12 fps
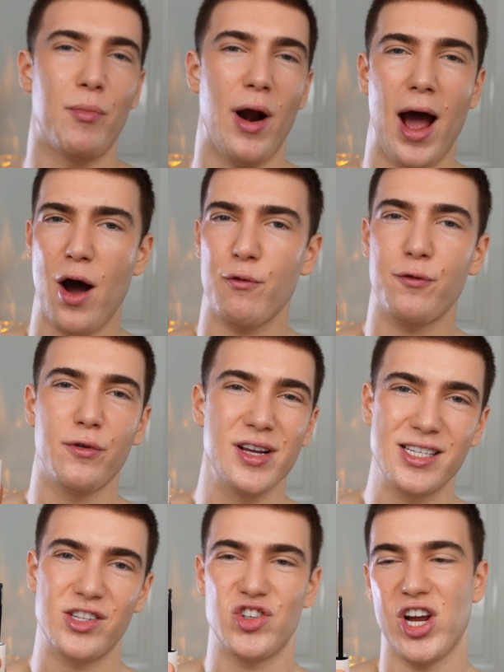Brow
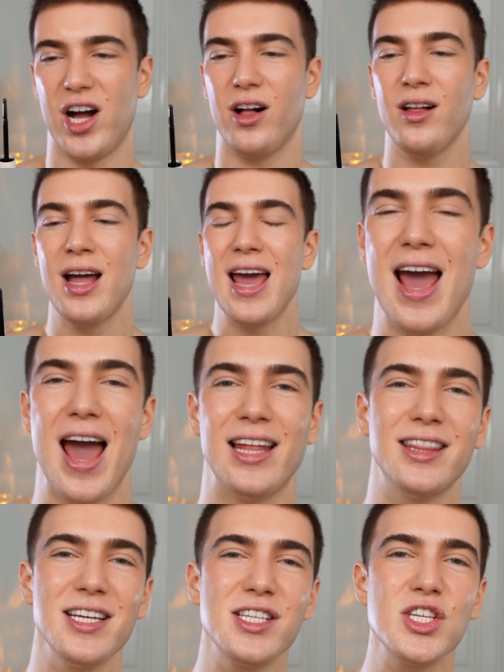Freeze Gel.
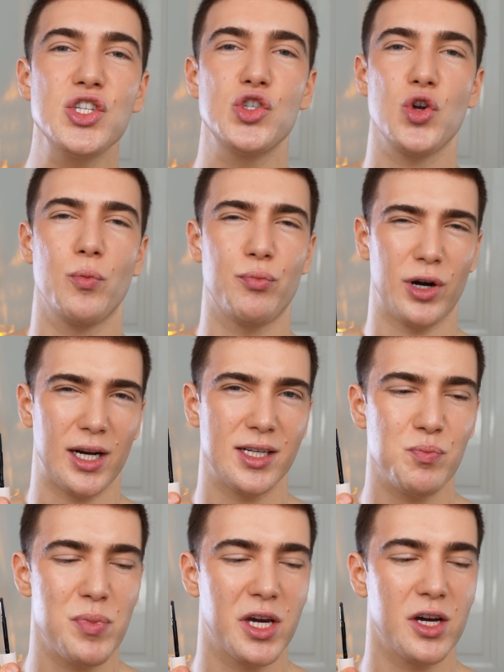And this is so
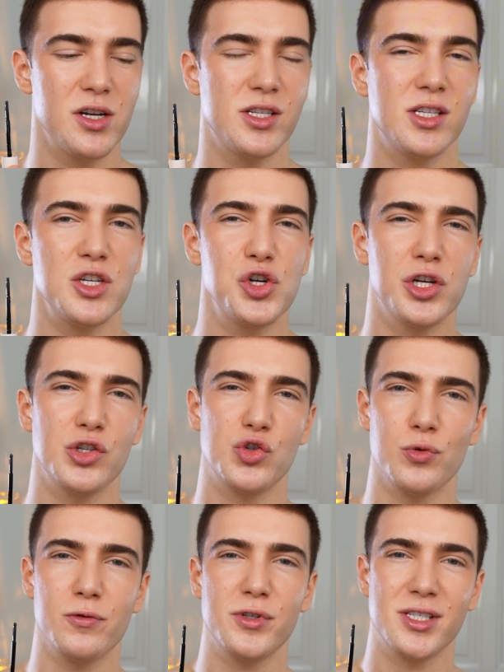brilliant because you can
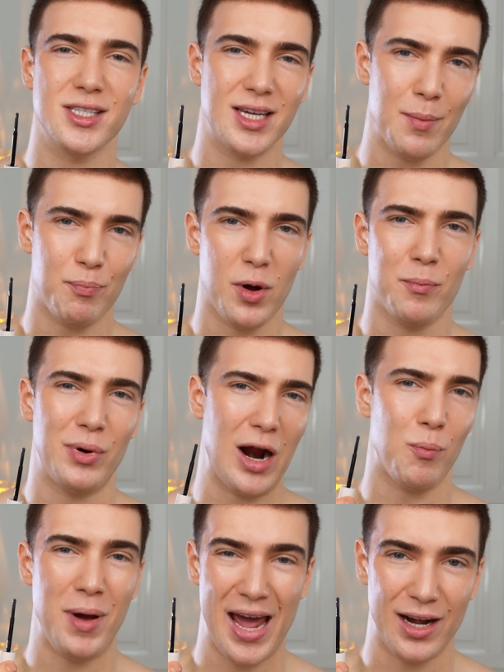sort of skip a brow
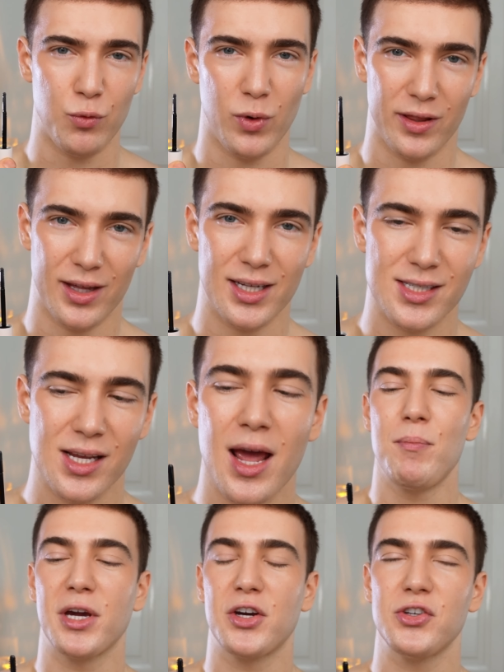pen with it,
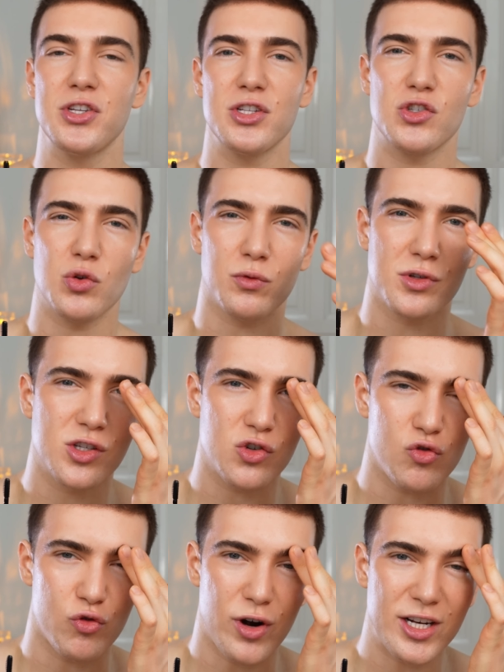because it sort of
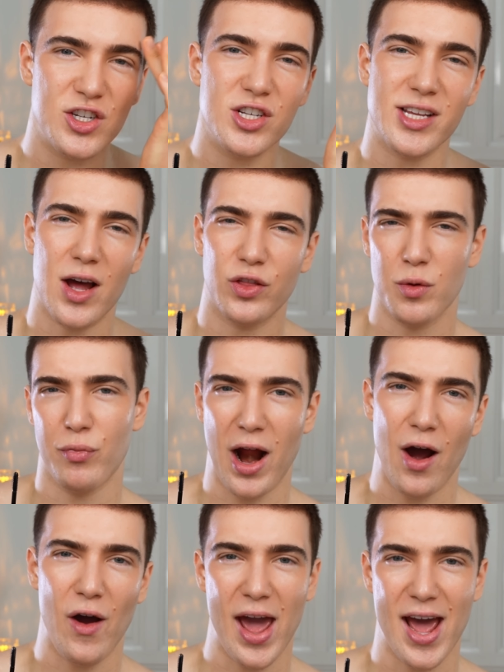stretches out the
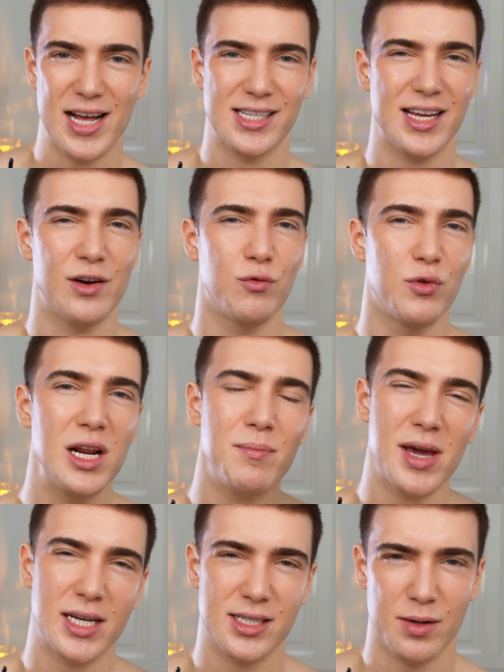brow hairs and really
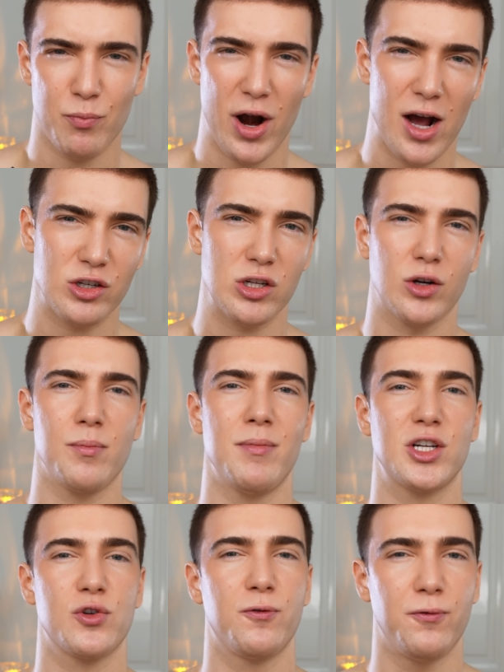makes the brows look
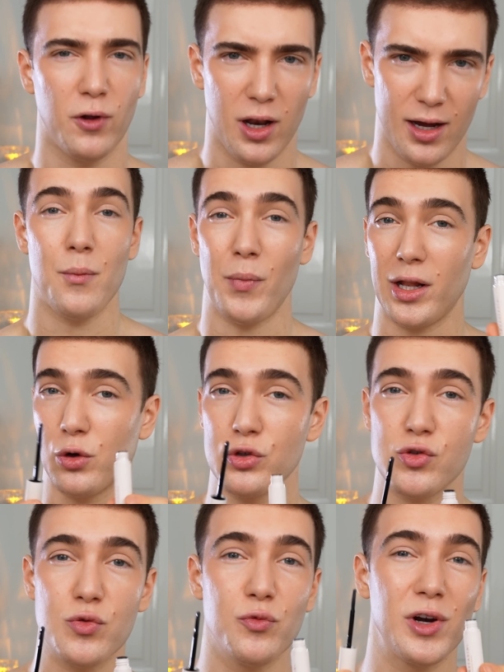much fuller, while
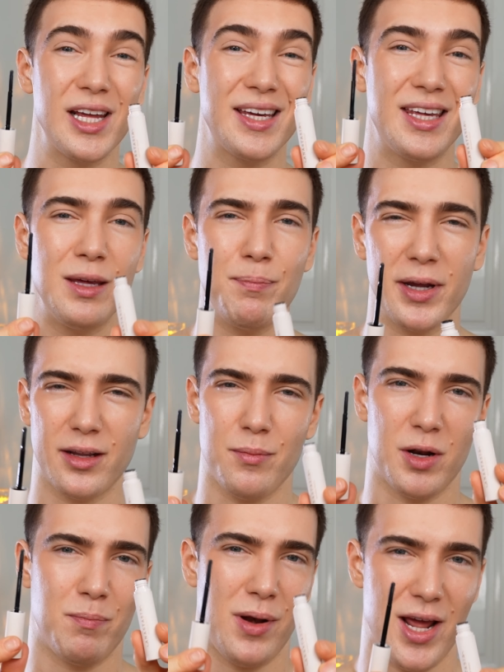also really keeping them
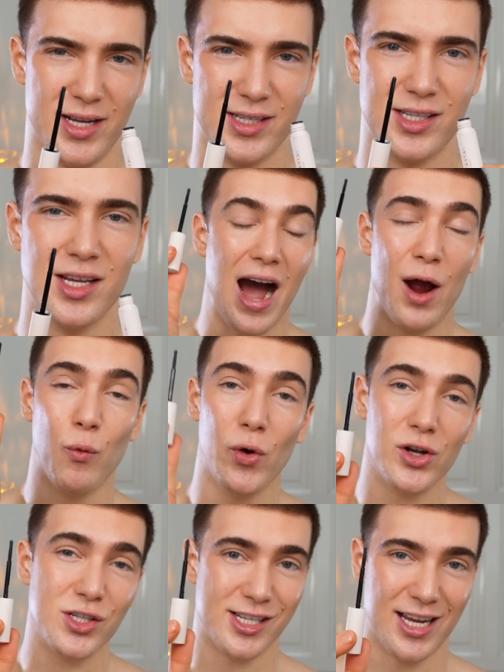in place. I
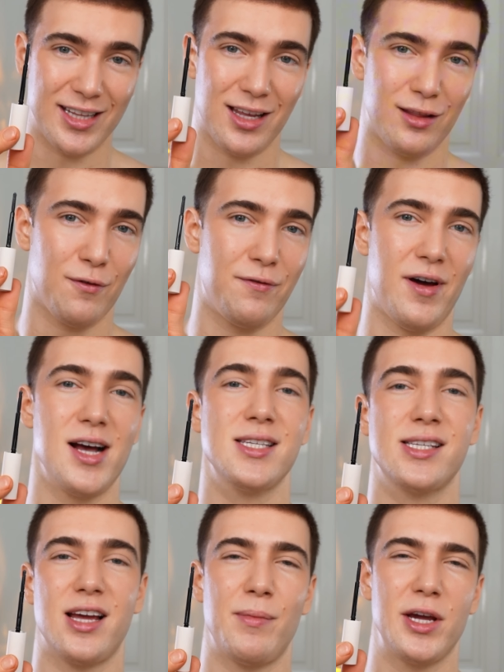will say that the
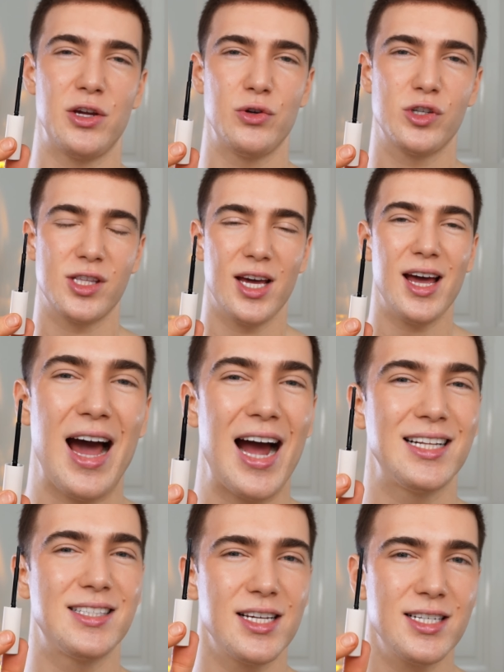first time I used it, I
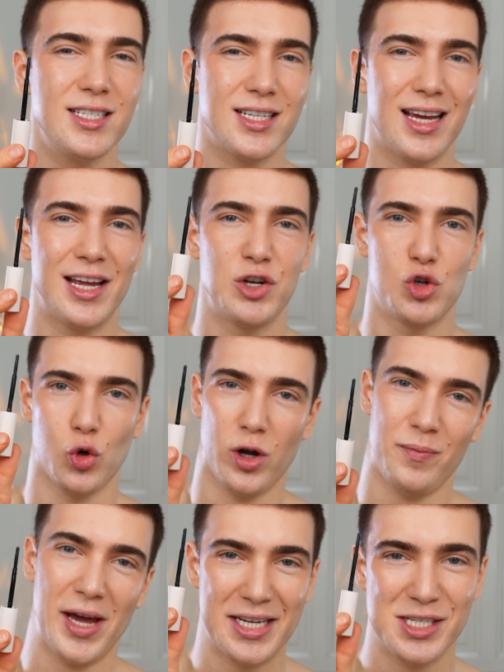didn't enjoy
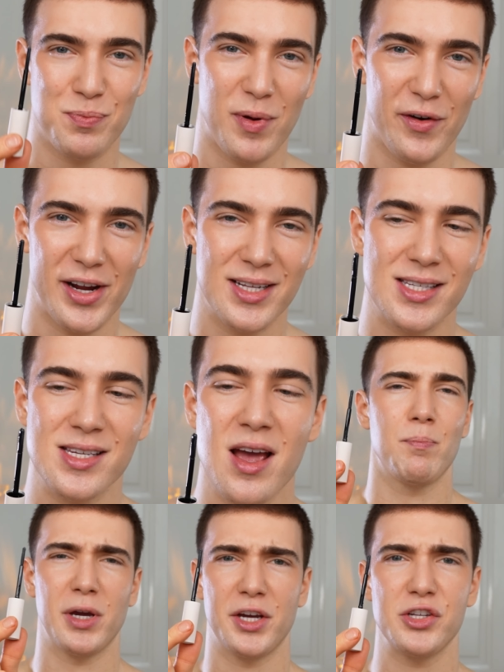my experience,
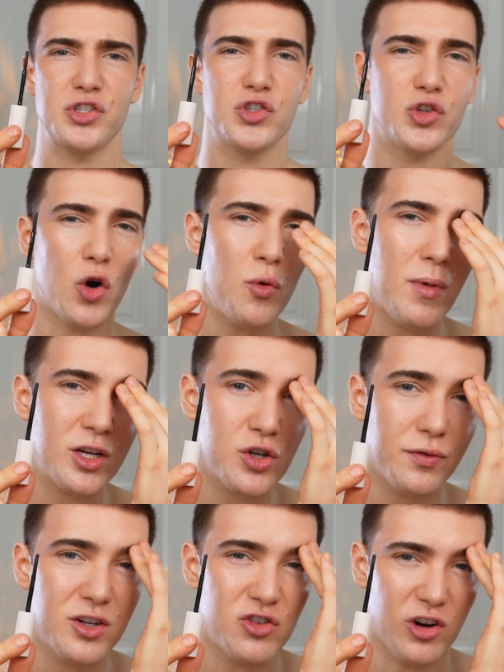because so much
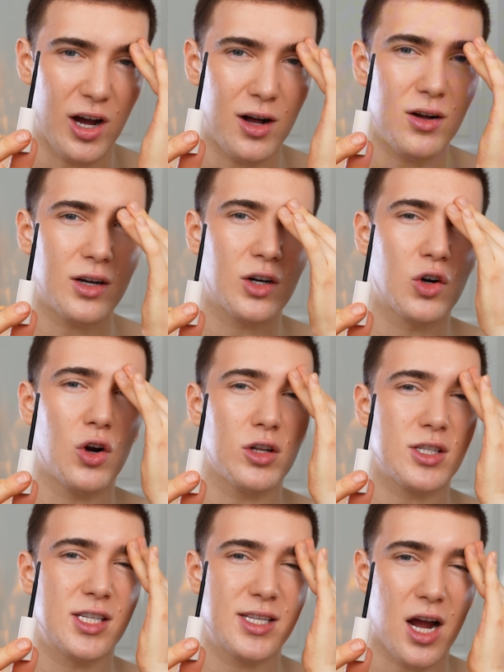of the gel got
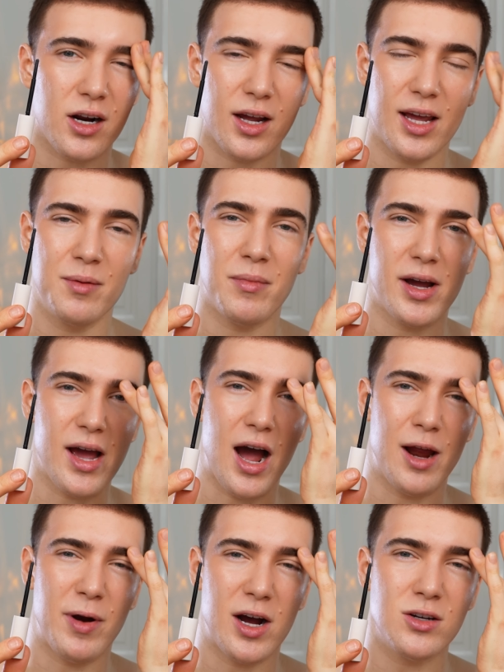stuck in my
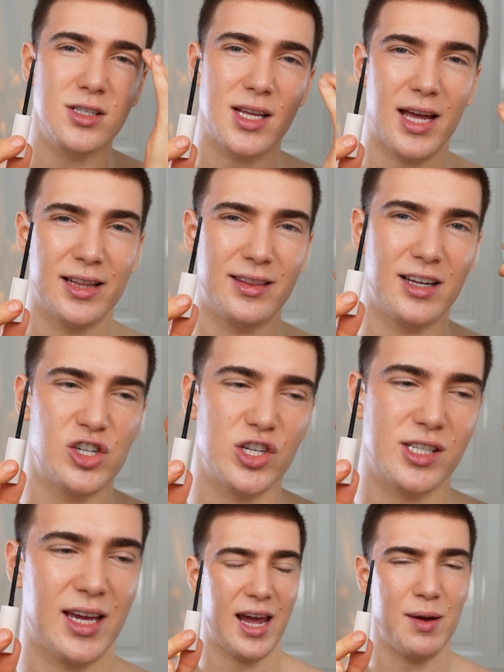eyebrows and they
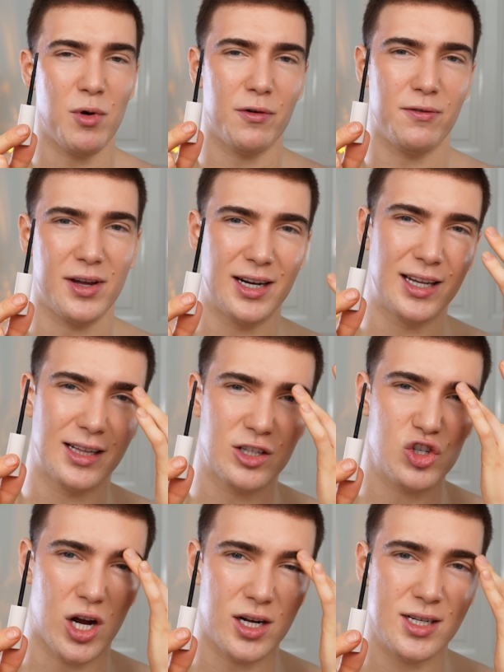just came off in little
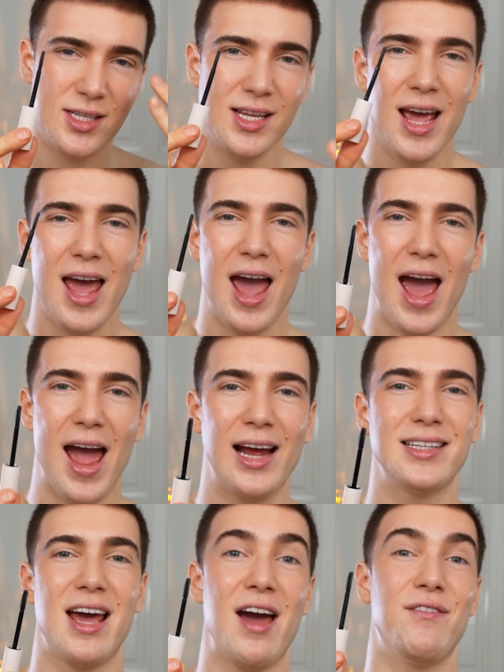chunks.
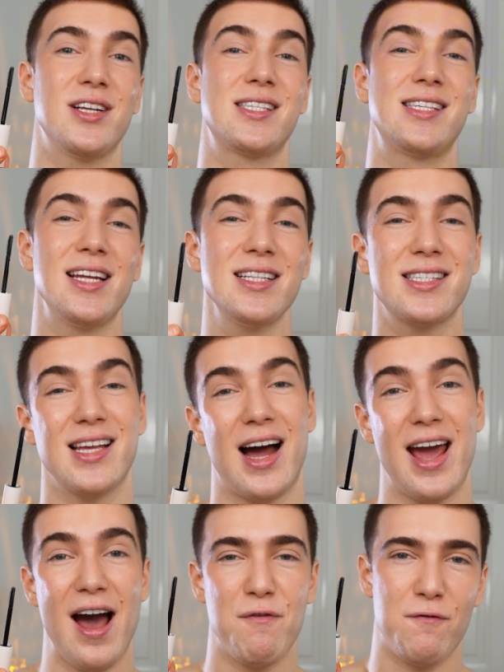And ever since, I
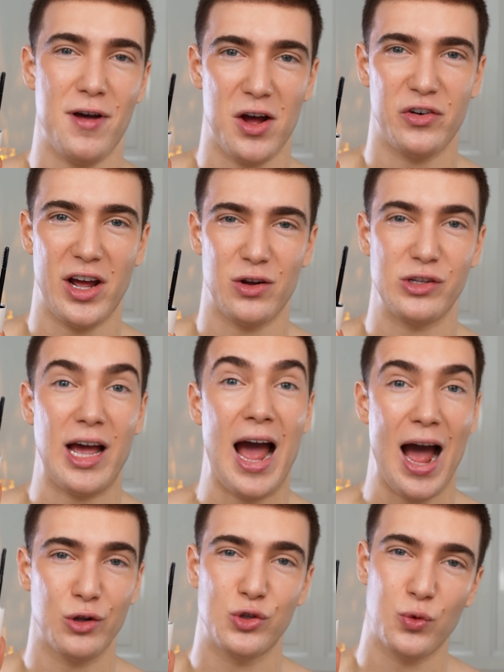have found out
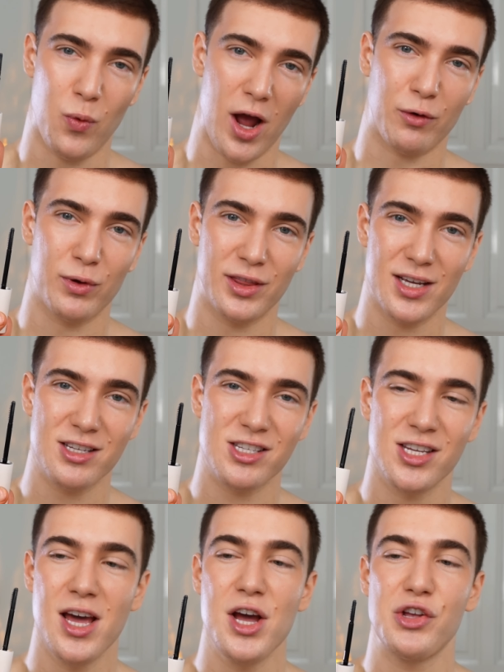how to work with this.
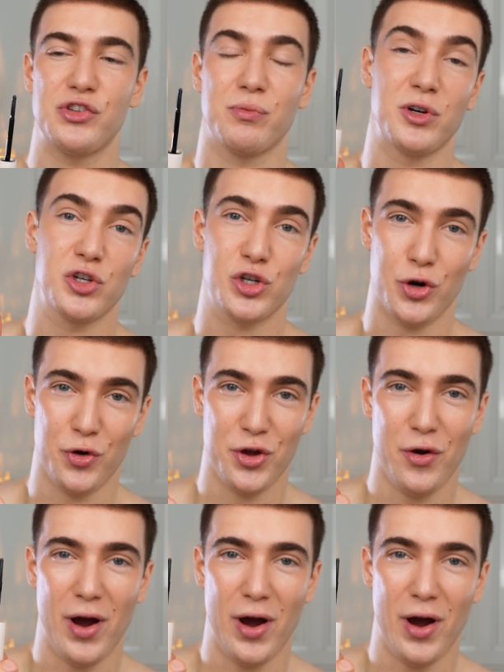So I'm going to show you